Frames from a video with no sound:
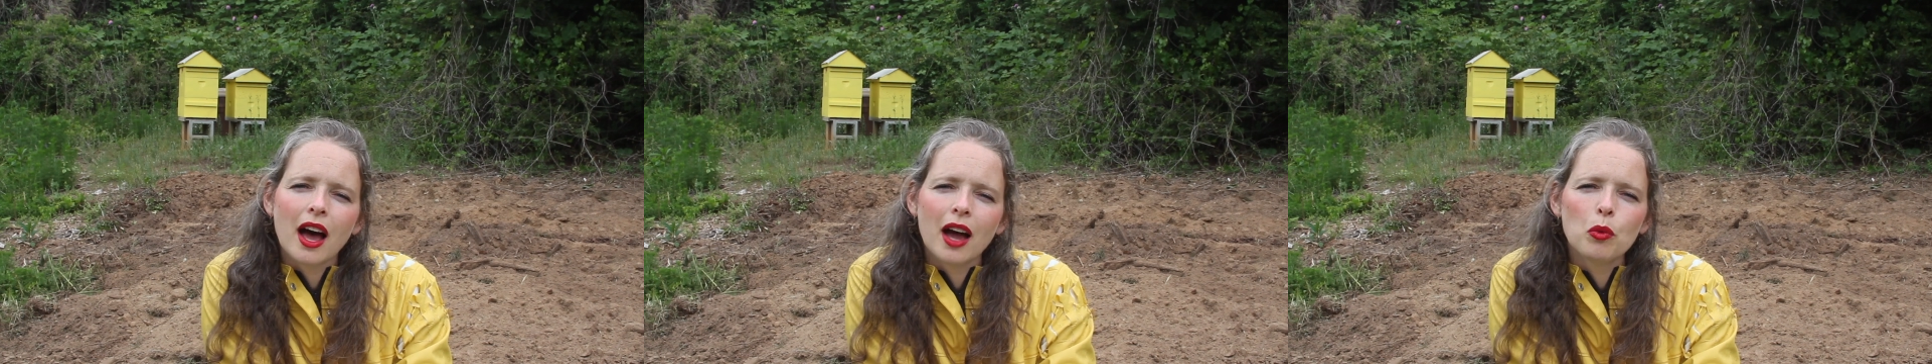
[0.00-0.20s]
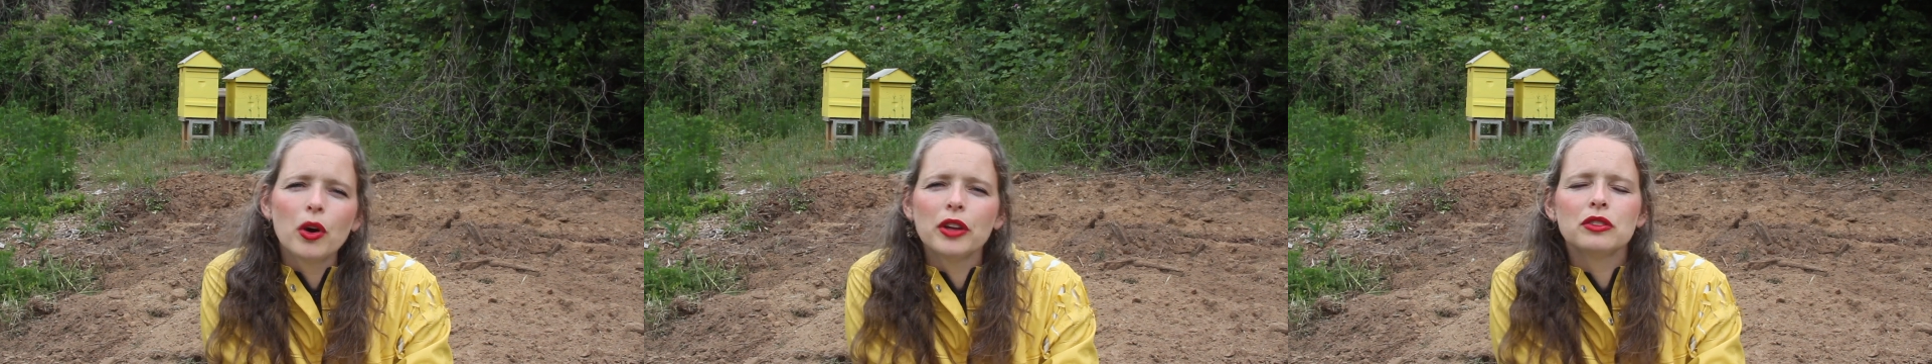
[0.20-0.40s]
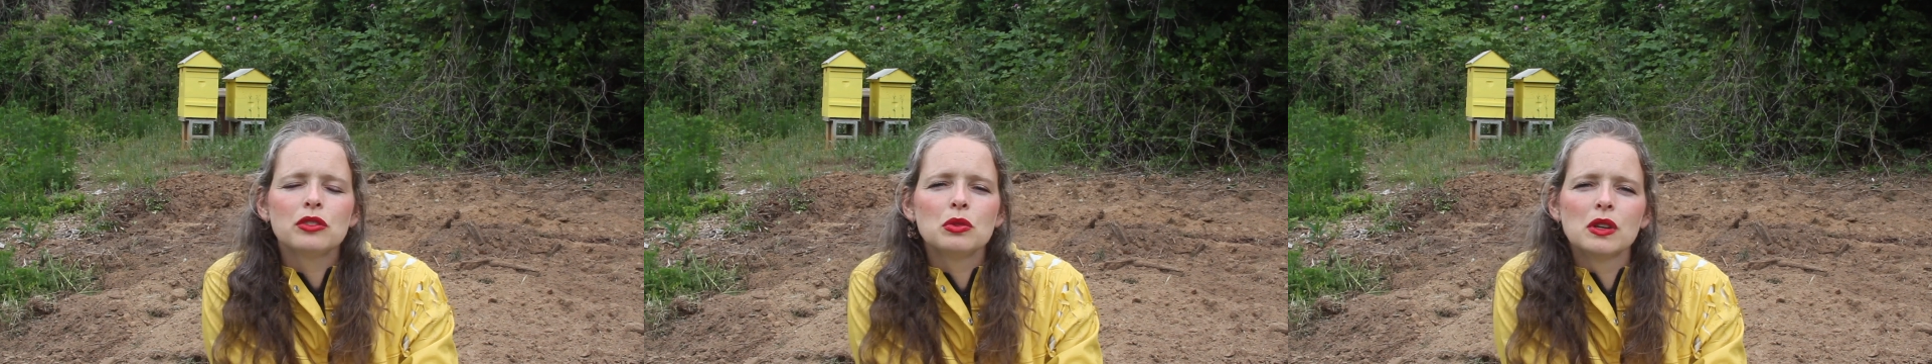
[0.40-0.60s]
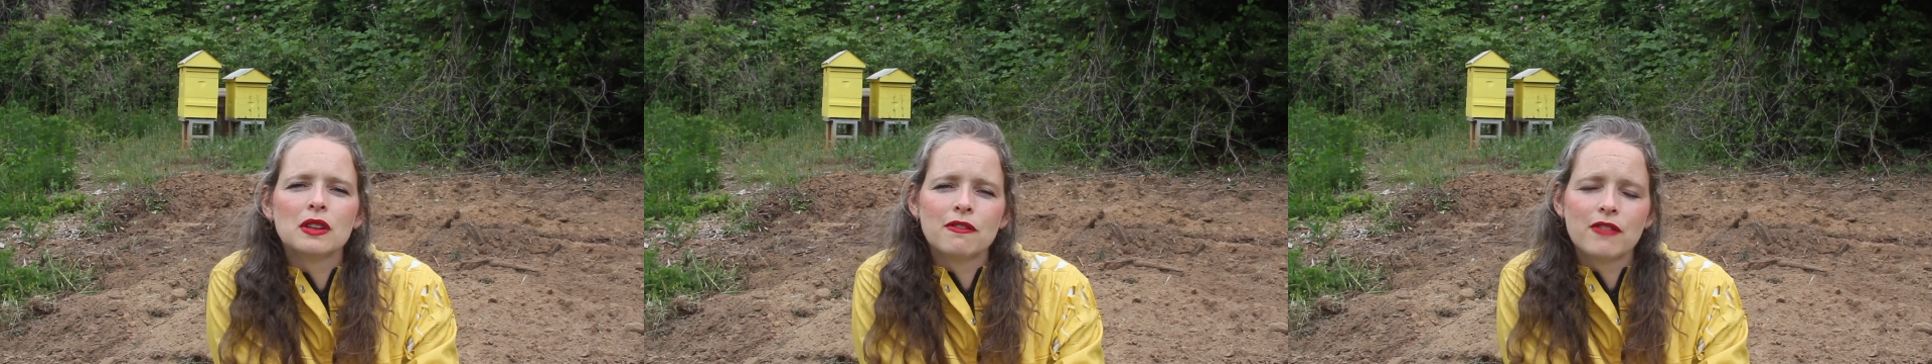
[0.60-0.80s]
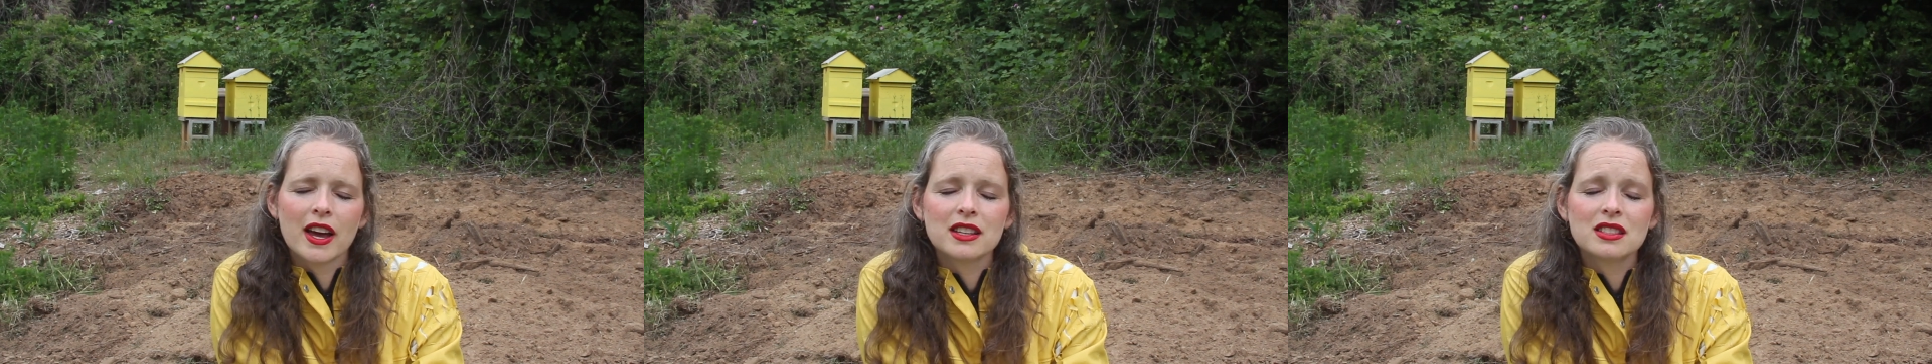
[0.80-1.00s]
I want to
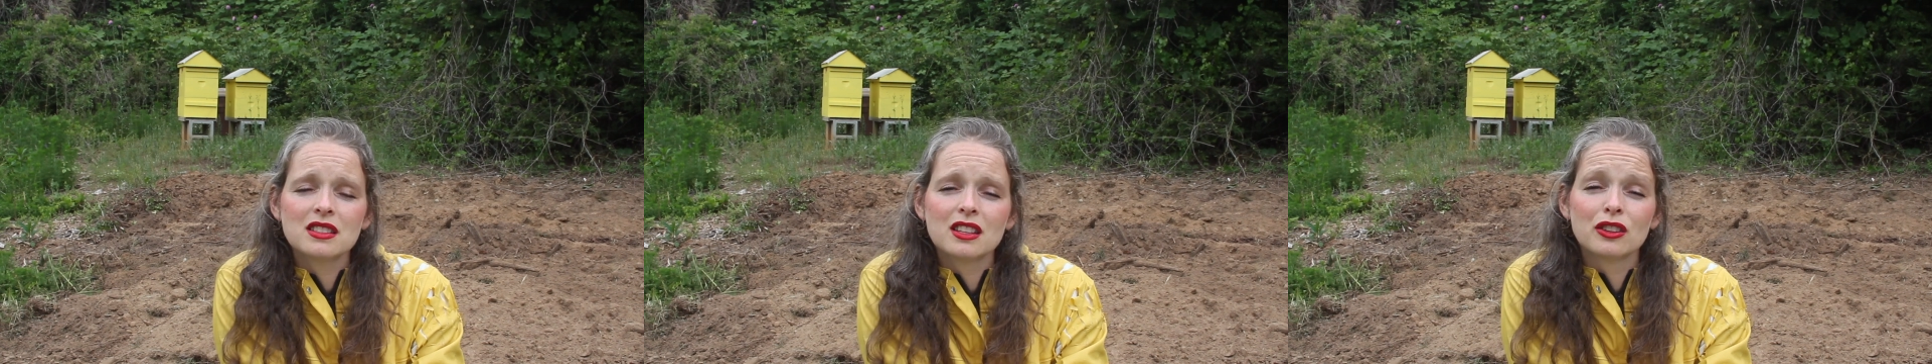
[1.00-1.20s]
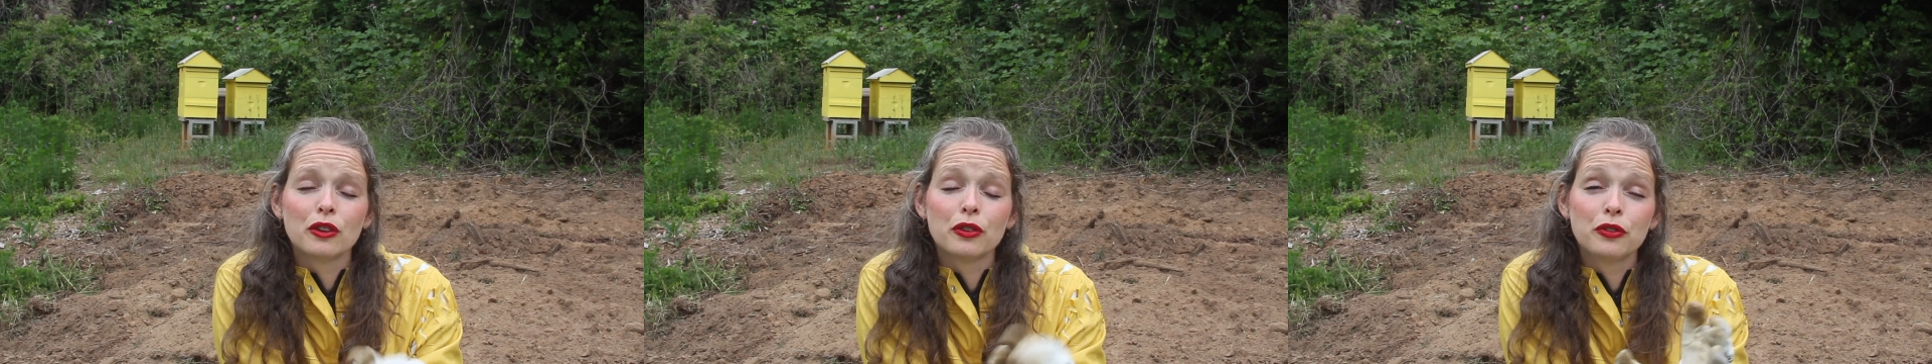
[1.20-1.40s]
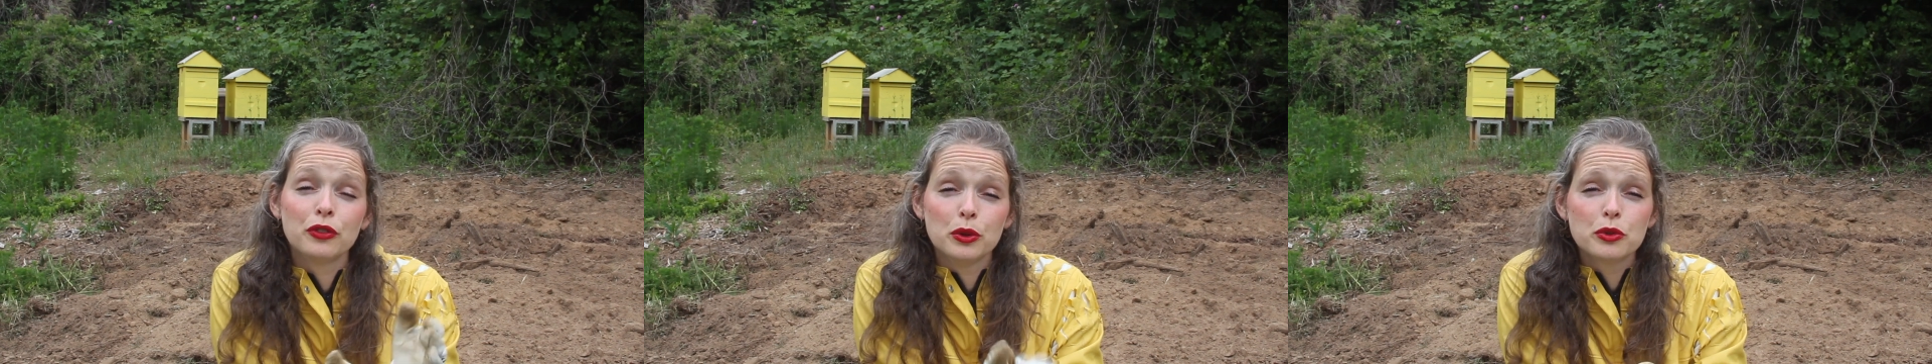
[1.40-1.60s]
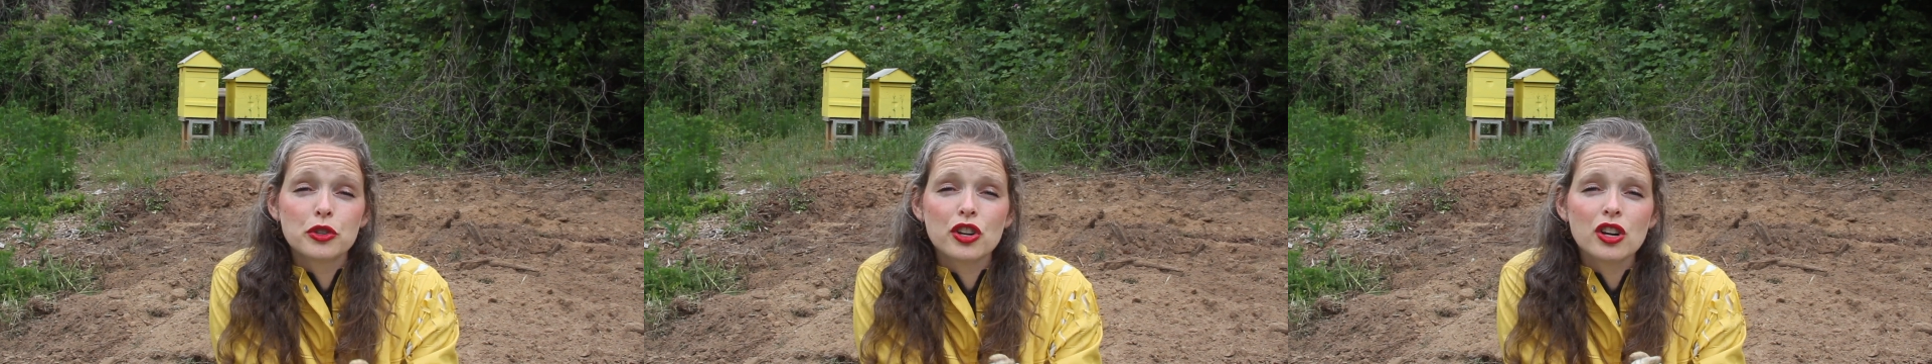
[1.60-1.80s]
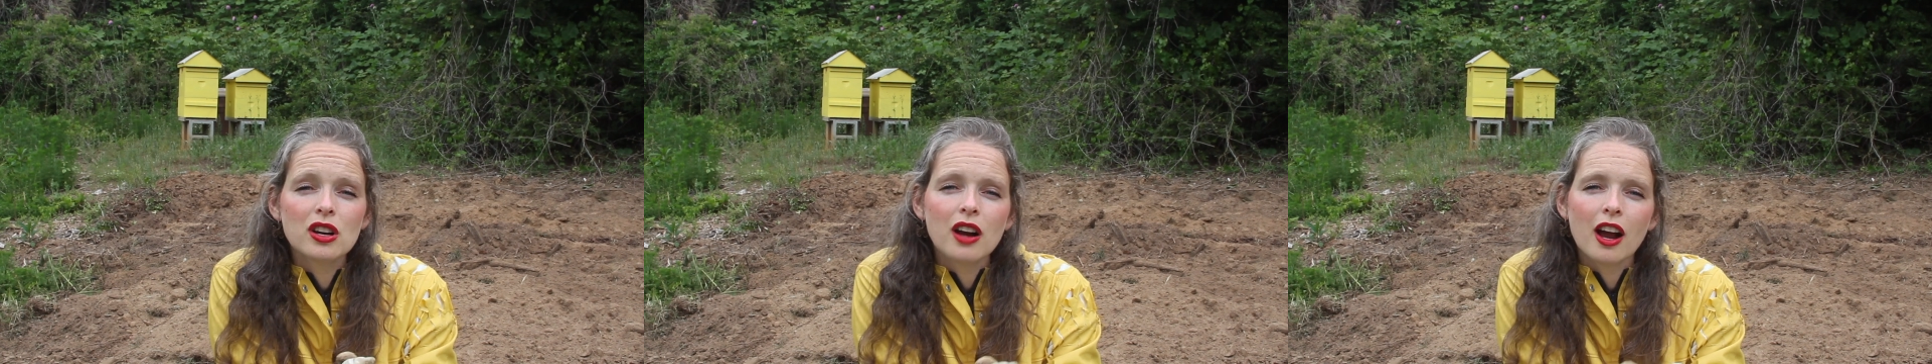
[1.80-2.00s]
invest in the
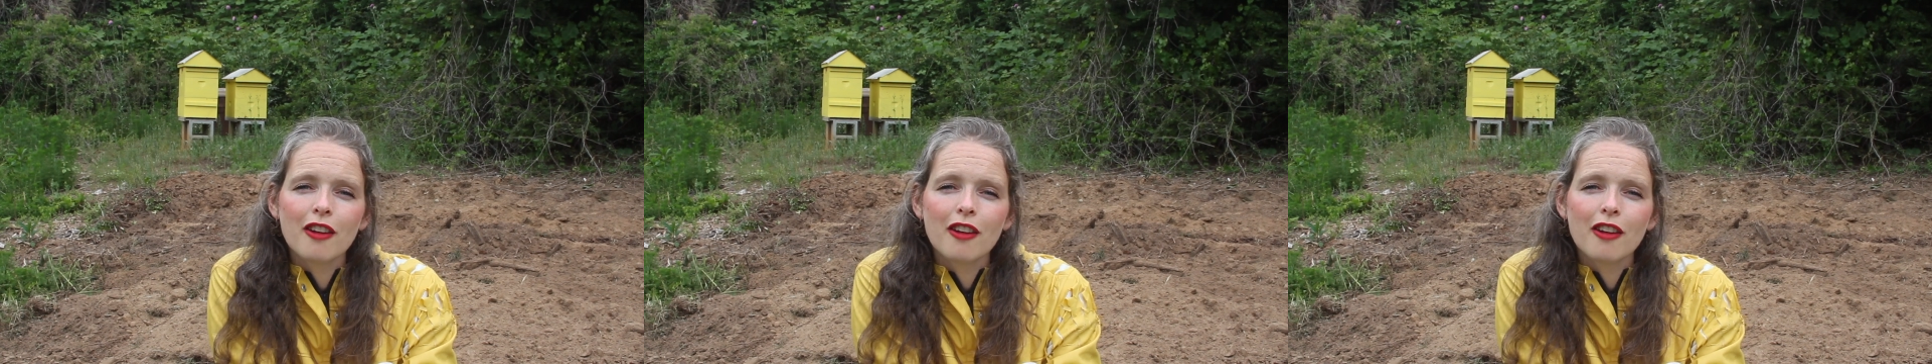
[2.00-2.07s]
future